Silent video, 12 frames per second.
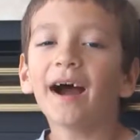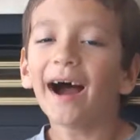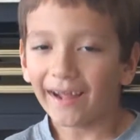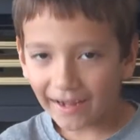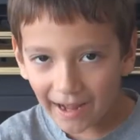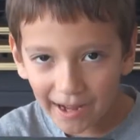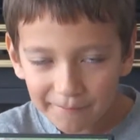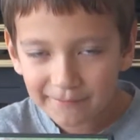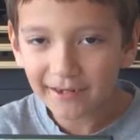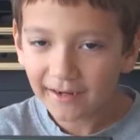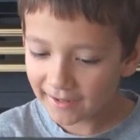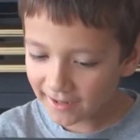Hi, I'm
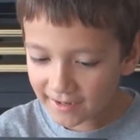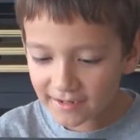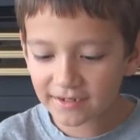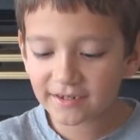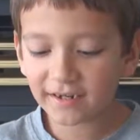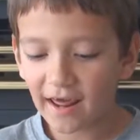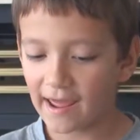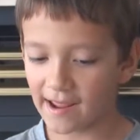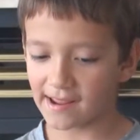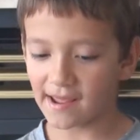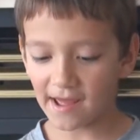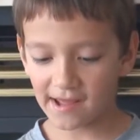Jenny, and
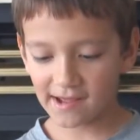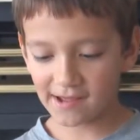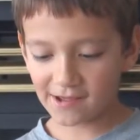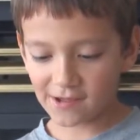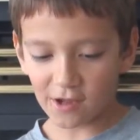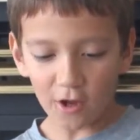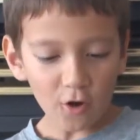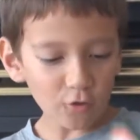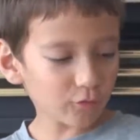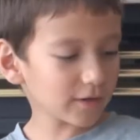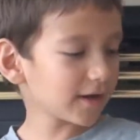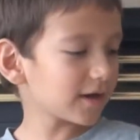today
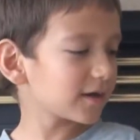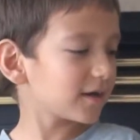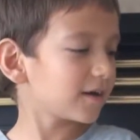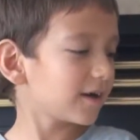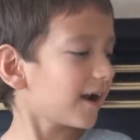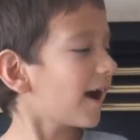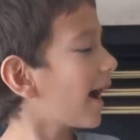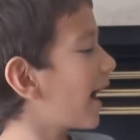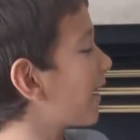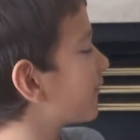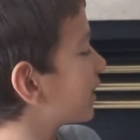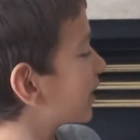we are
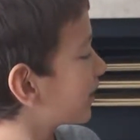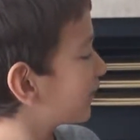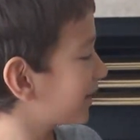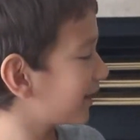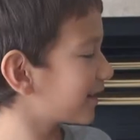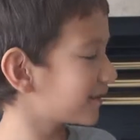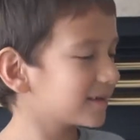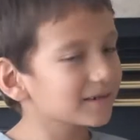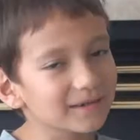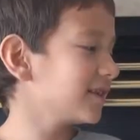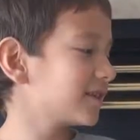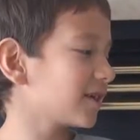the
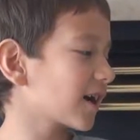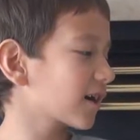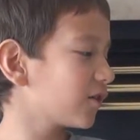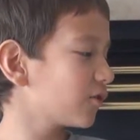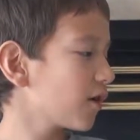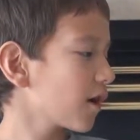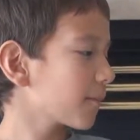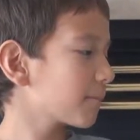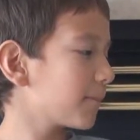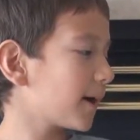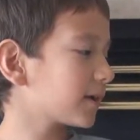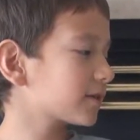Ninjago
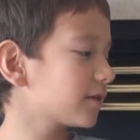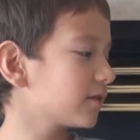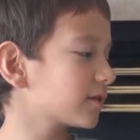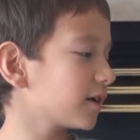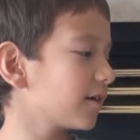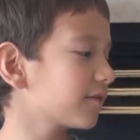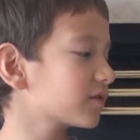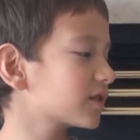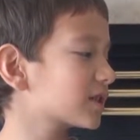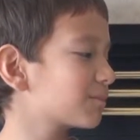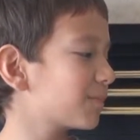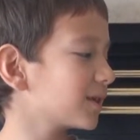Masters of
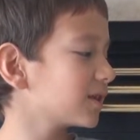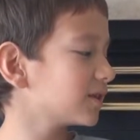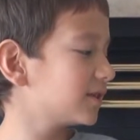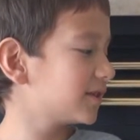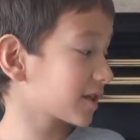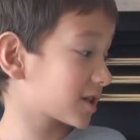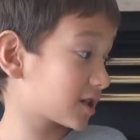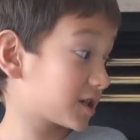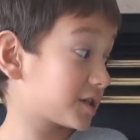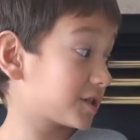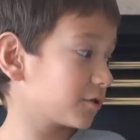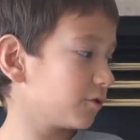
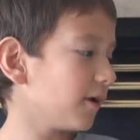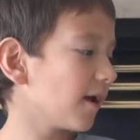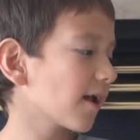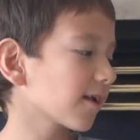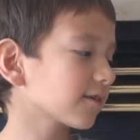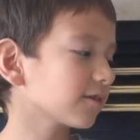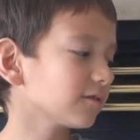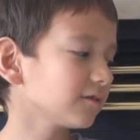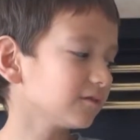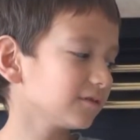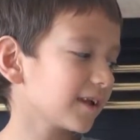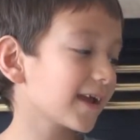Spinjitzu
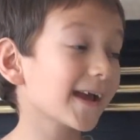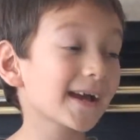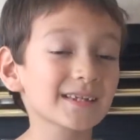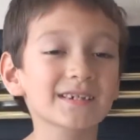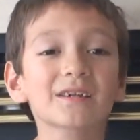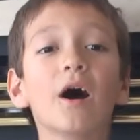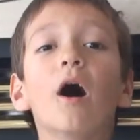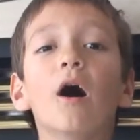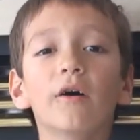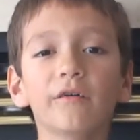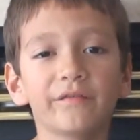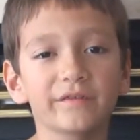Hands
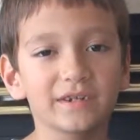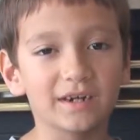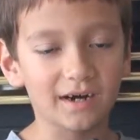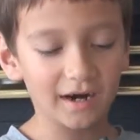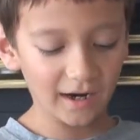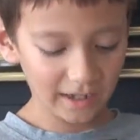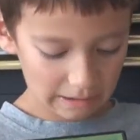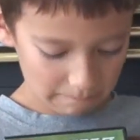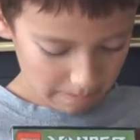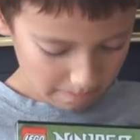of Time.